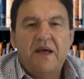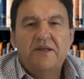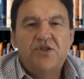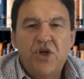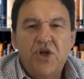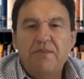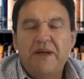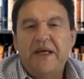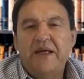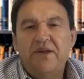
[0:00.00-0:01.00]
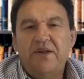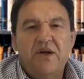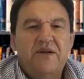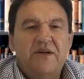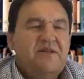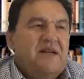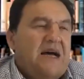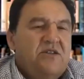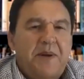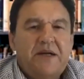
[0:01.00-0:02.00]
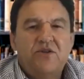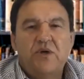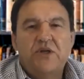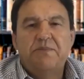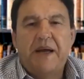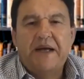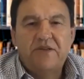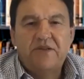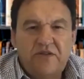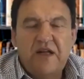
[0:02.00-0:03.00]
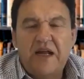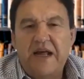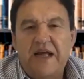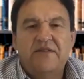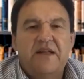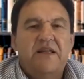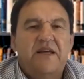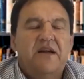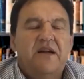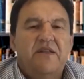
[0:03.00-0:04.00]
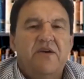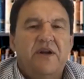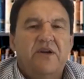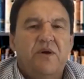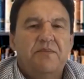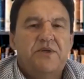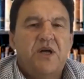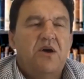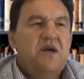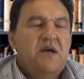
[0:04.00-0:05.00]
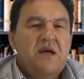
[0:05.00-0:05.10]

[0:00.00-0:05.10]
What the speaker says: Germany, you know, its largest bank, Deutsche Bank, just announced that they're in crypto.